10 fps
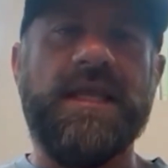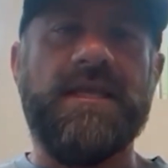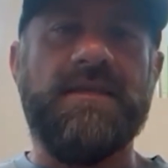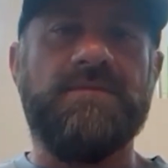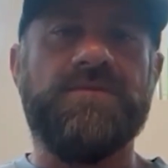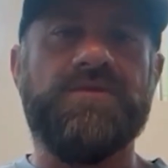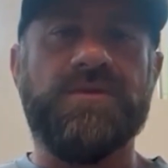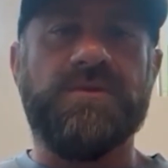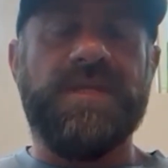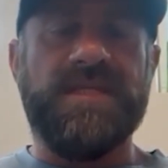any
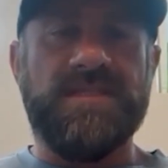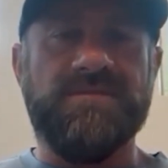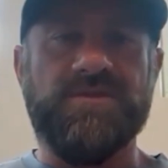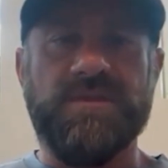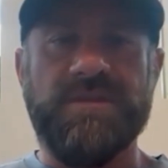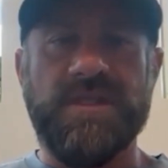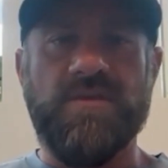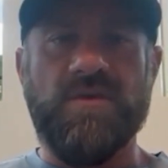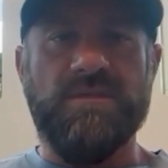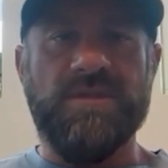piece of trimming
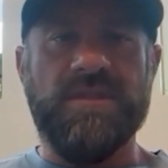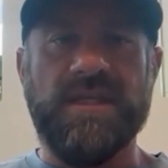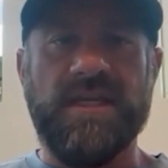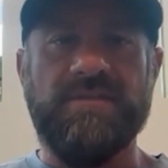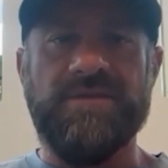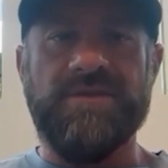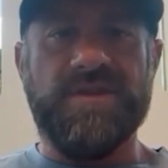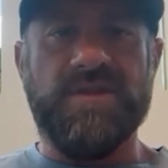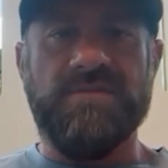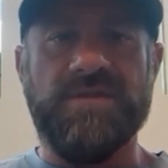equipment that I've
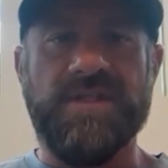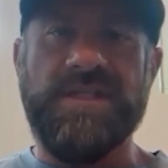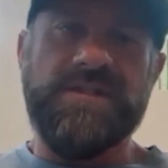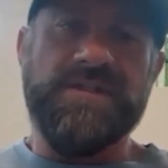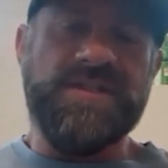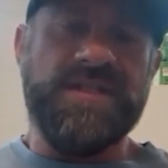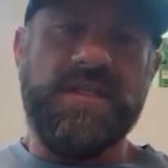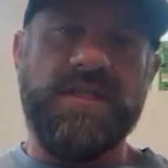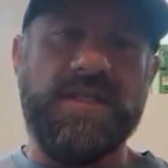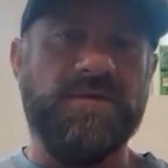used over the years,
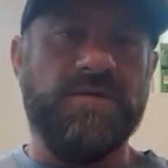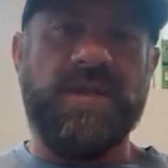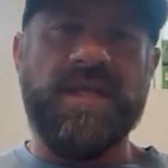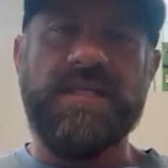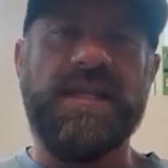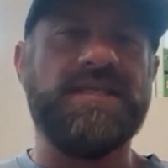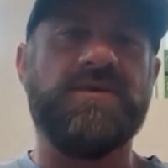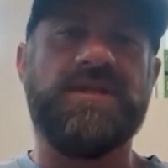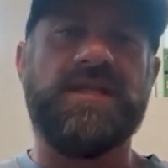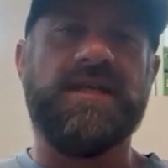that's
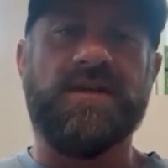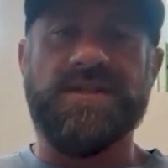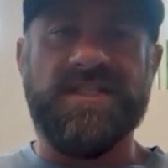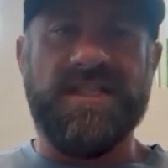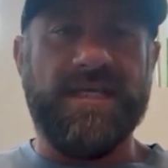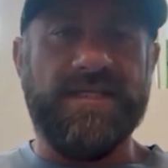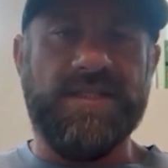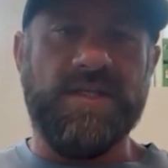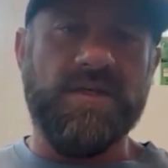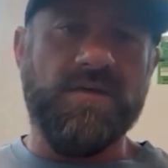what they all say.
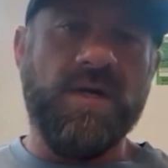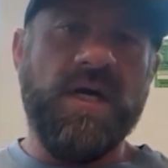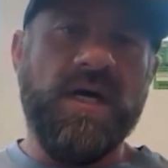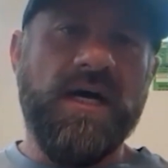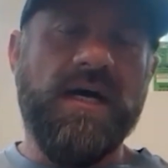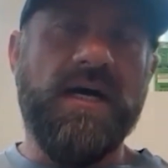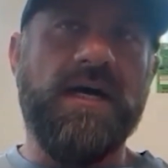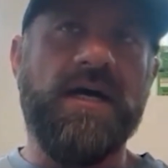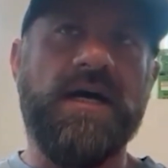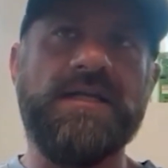So
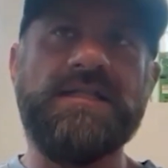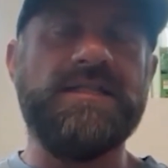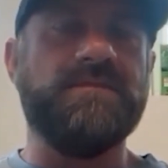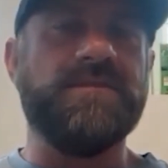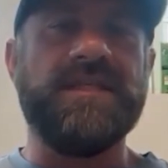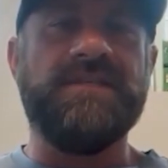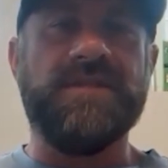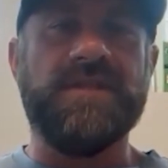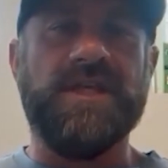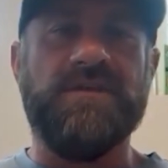I didn't believe
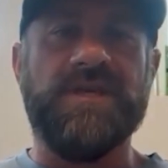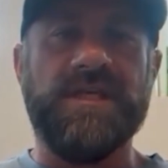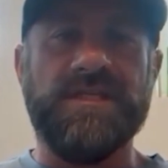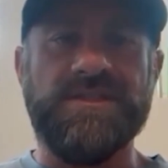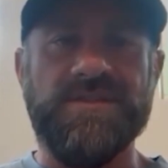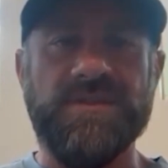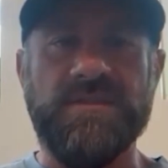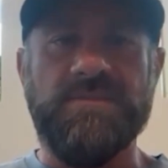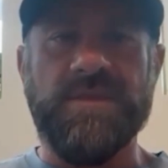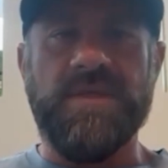it going into
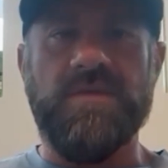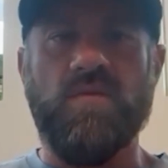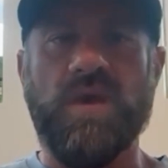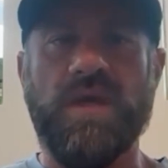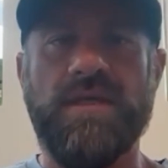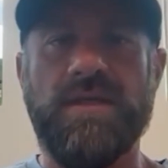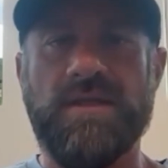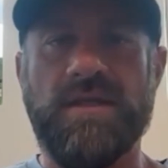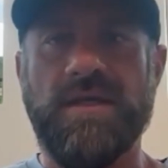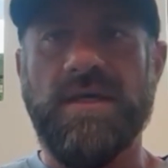it, but when
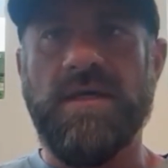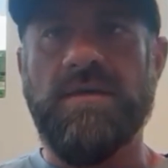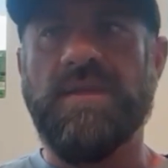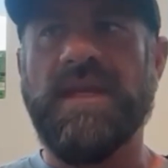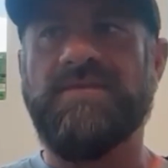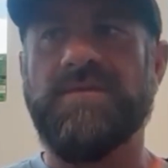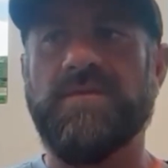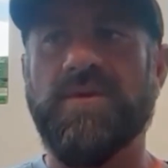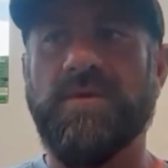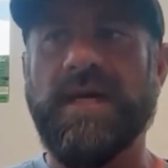the
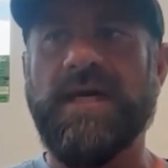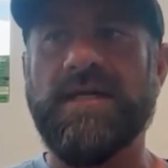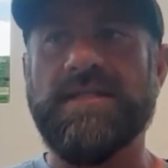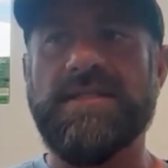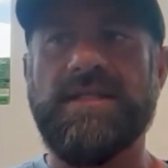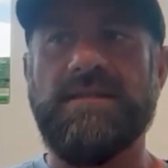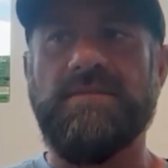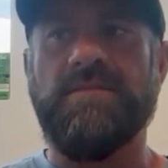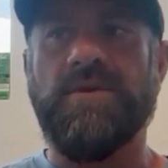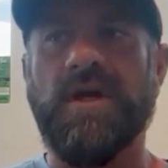Platform Robotics
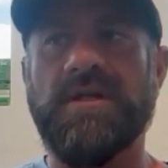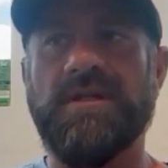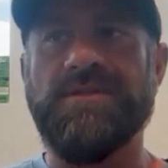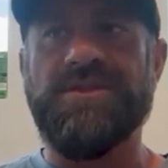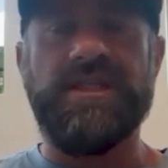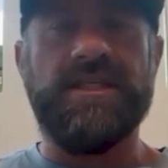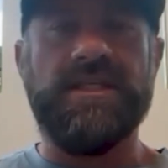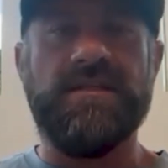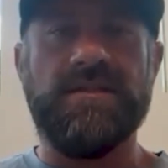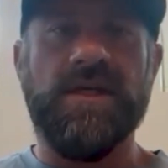team brought the machine
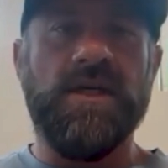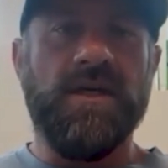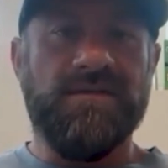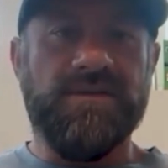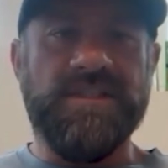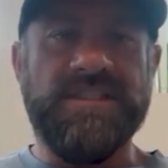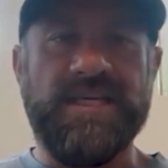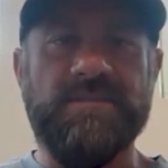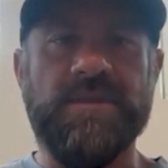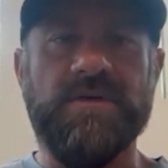in for a
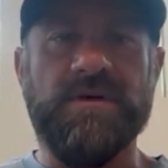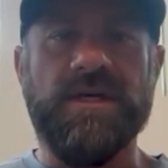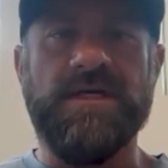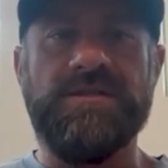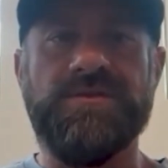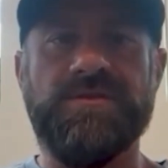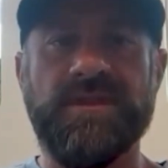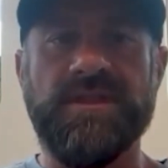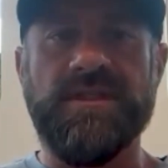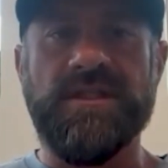demo and I
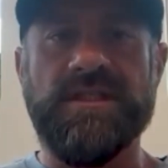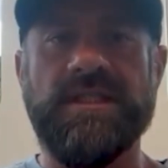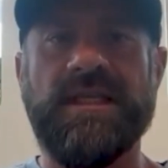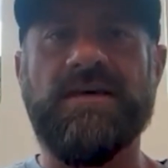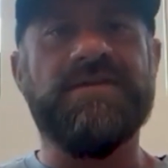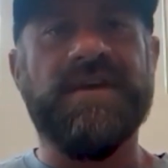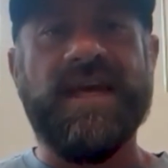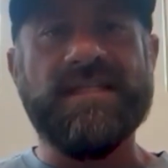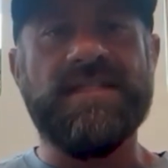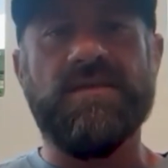truly looked at how
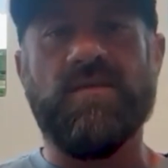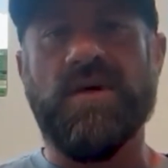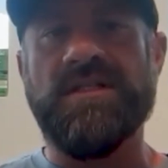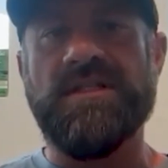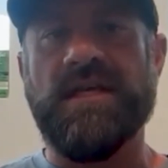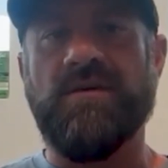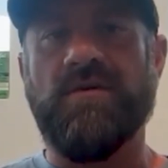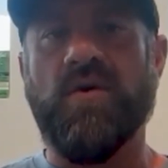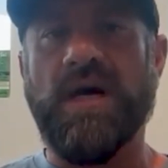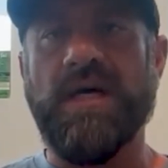fast it was, how
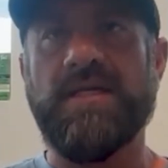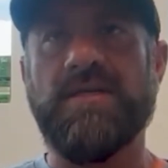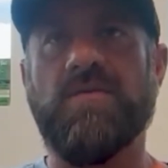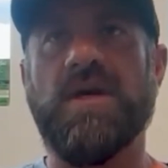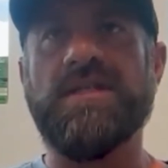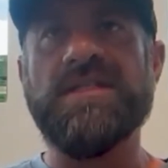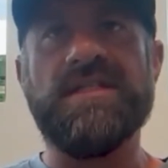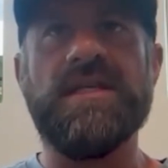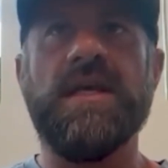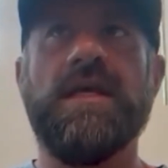quiet it
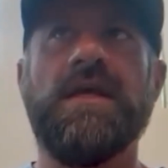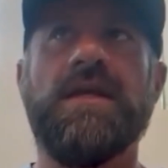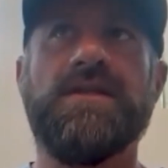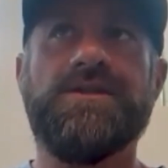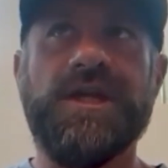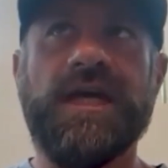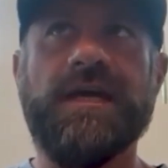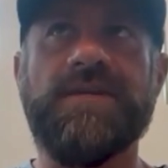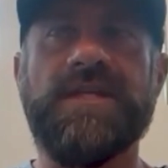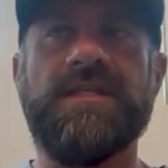was, the
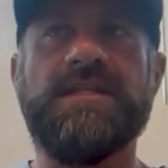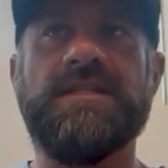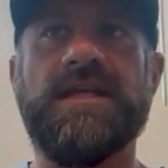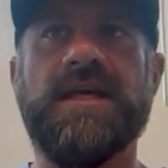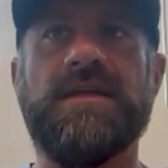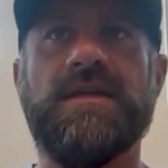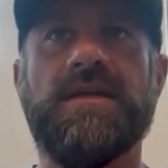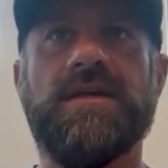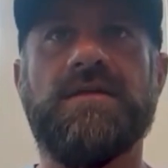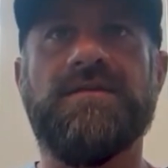job that it did on
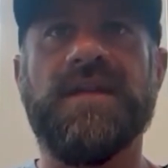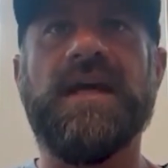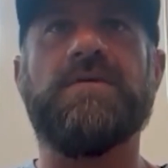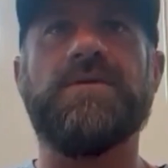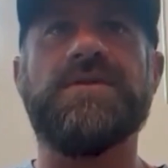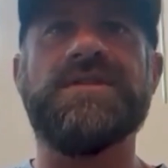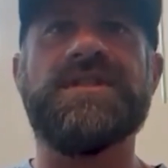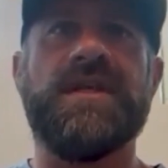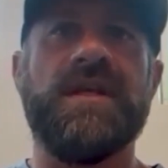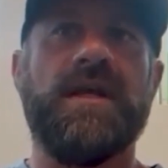the
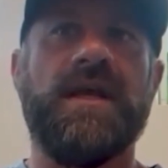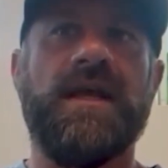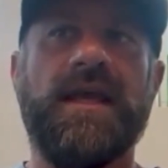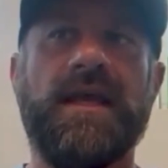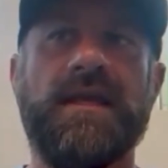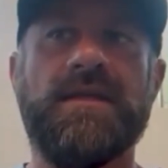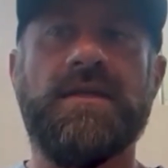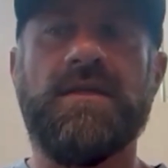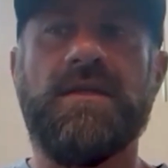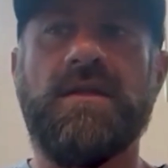flowers, and